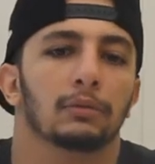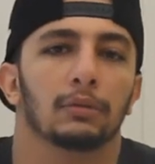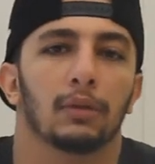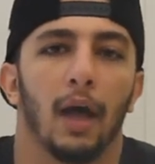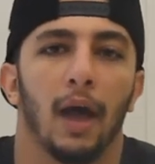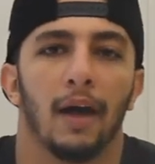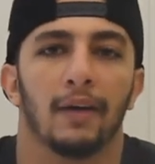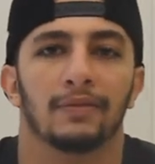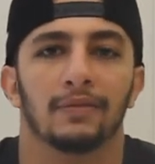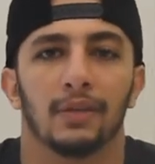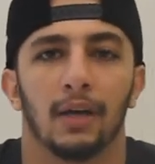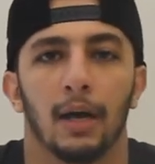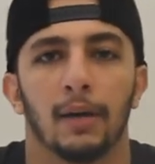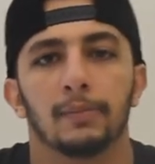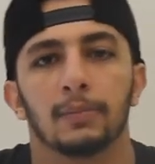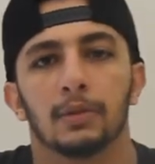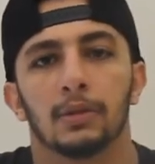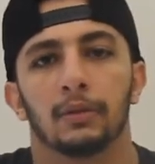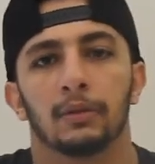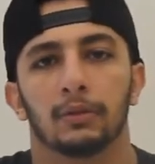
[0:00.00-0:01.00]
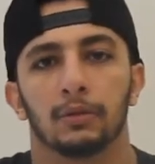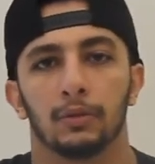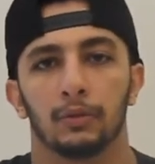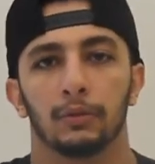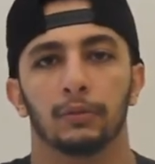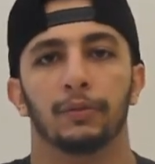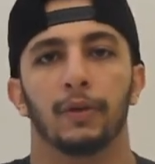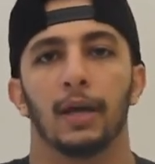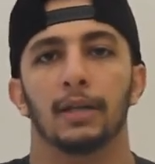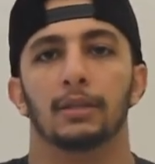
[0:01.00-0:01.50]
have time to
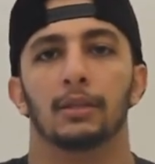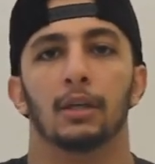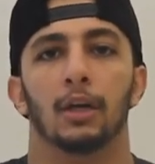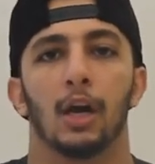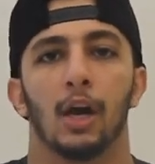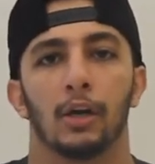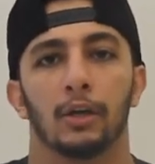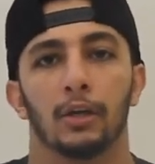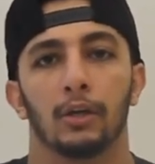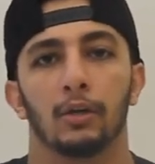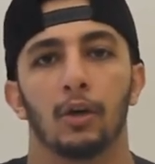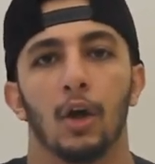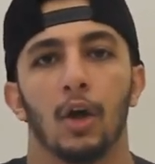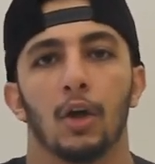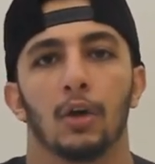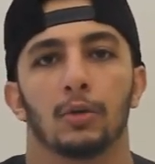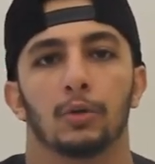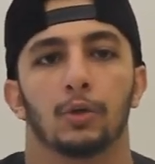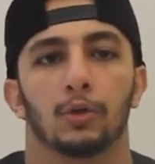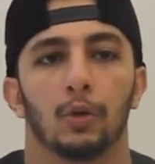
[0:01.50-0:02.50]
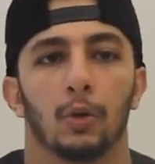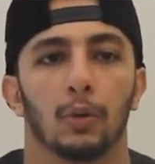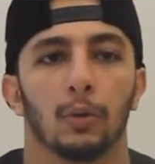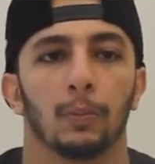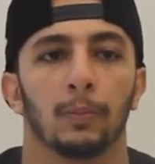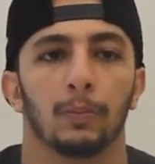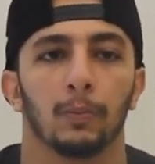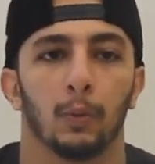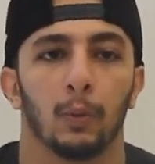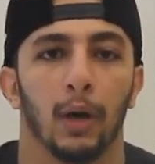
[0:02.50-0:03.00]
do fasted cardio. So
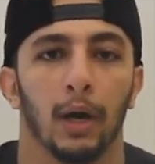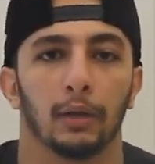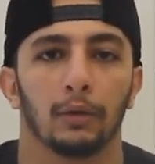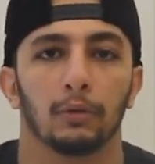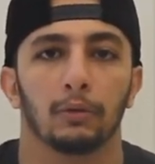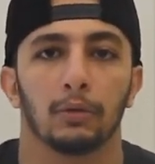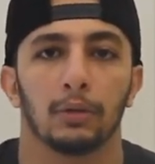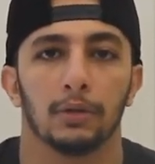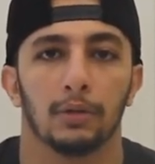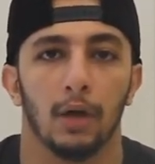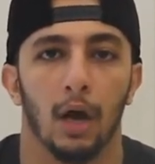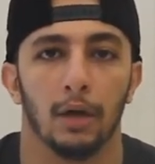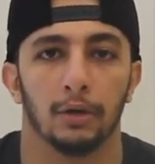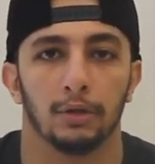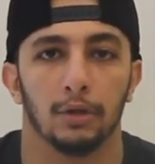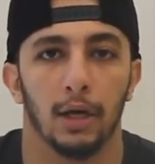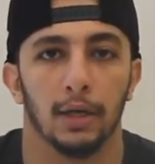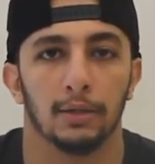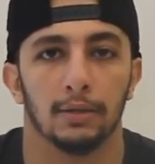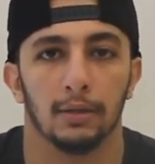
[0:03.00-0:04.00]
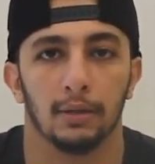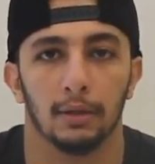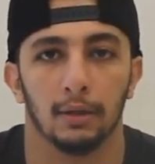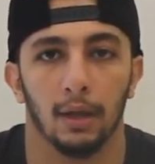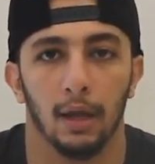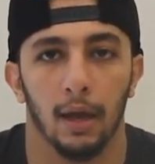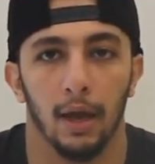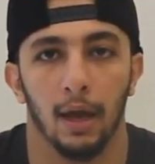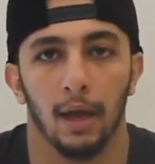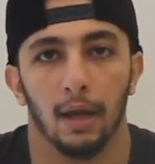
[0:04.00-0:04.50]
what I do is I try
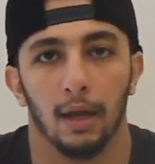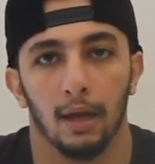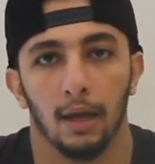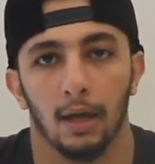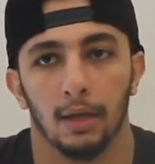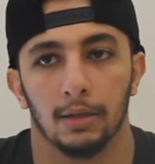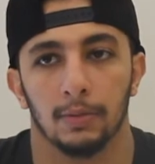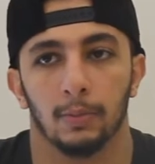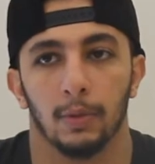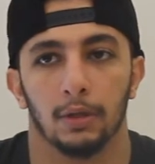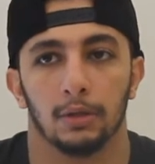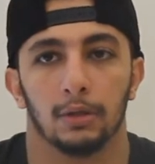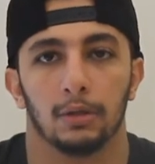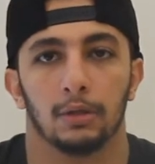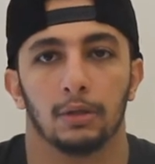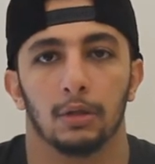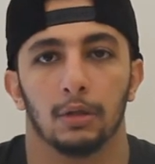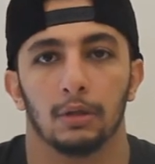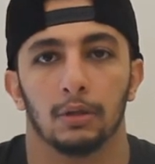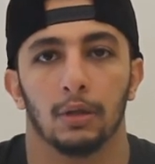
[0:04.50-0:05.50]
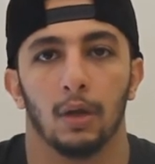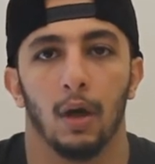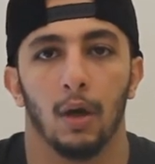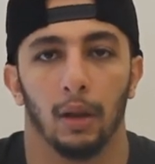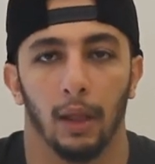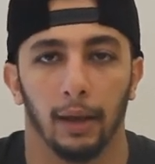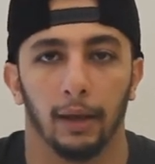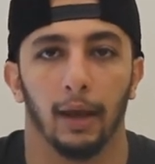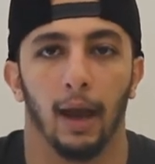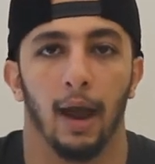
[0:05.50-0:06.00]
to hit as much,
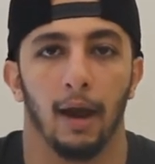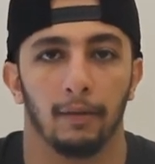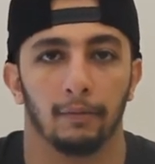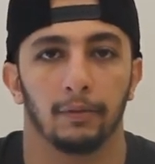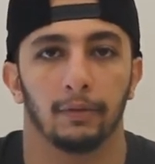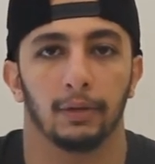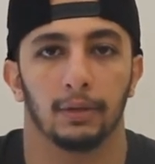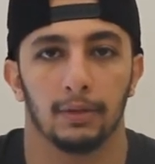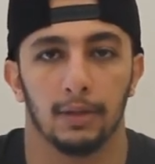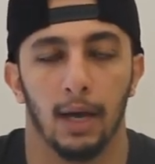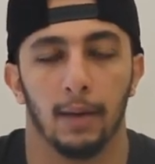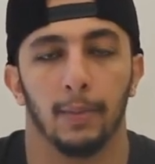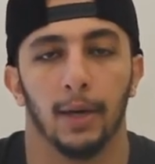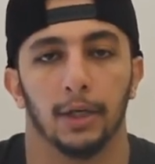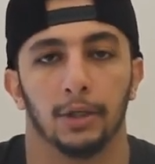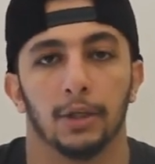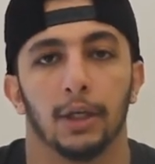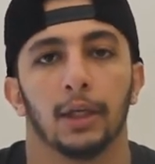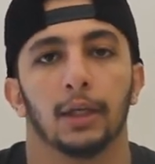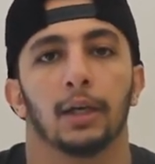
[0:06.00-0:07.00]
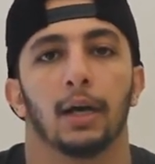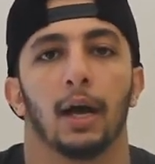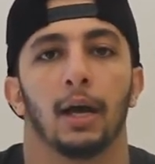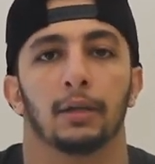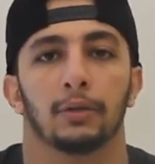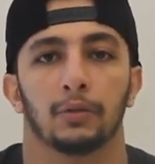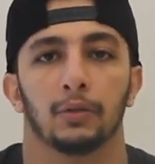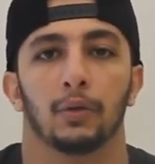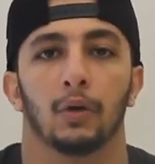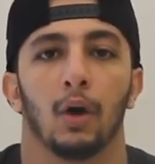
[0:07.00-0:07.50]
like every time I train,
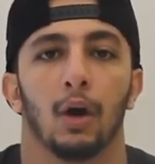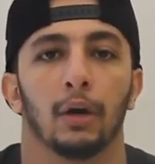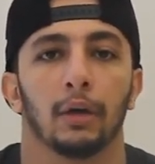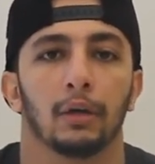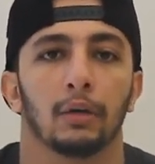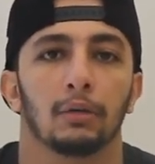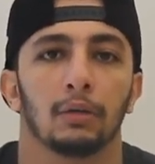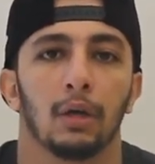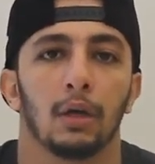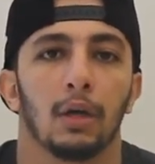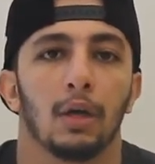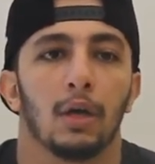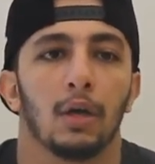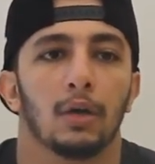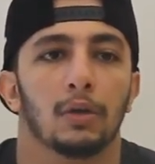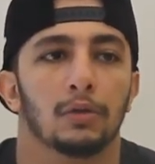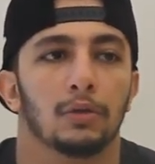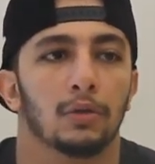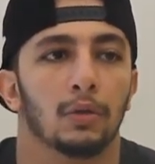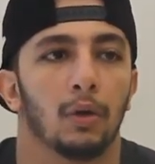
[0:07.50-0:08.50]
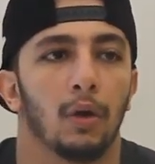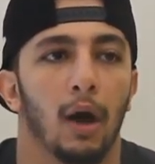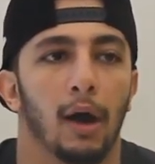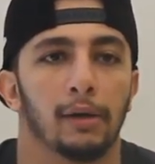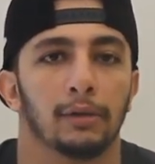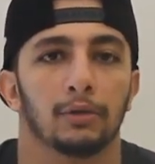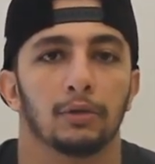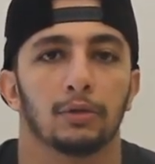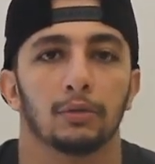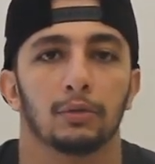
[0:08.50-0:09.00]
I do cardio. So
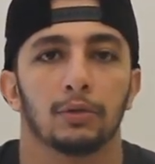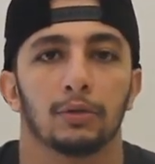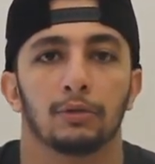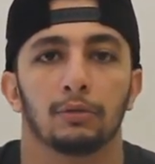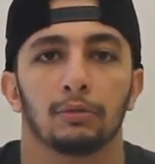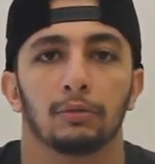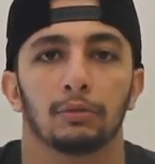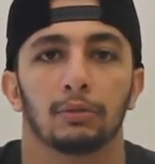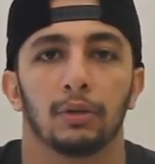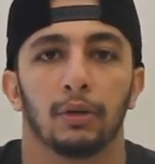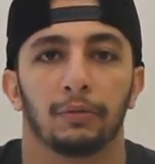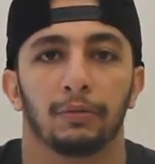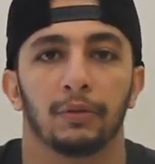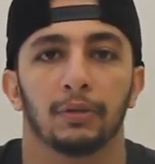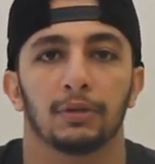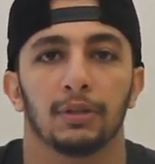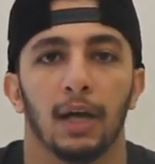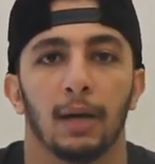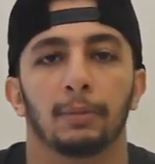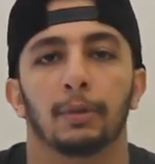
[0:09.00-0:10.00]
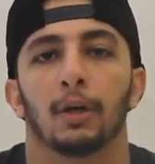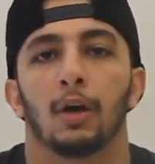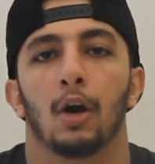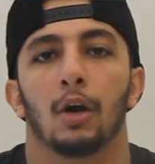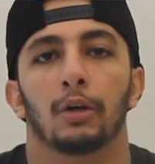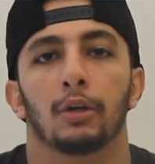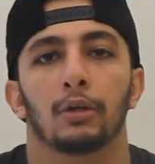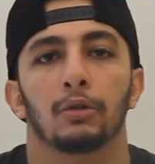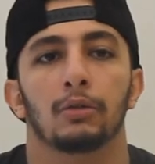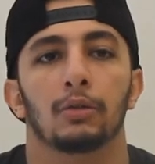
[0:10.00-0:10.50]
I do 2 different type of
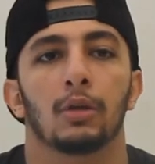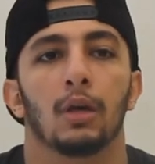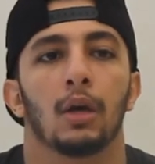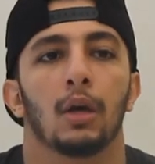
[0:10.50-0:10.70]
cardios.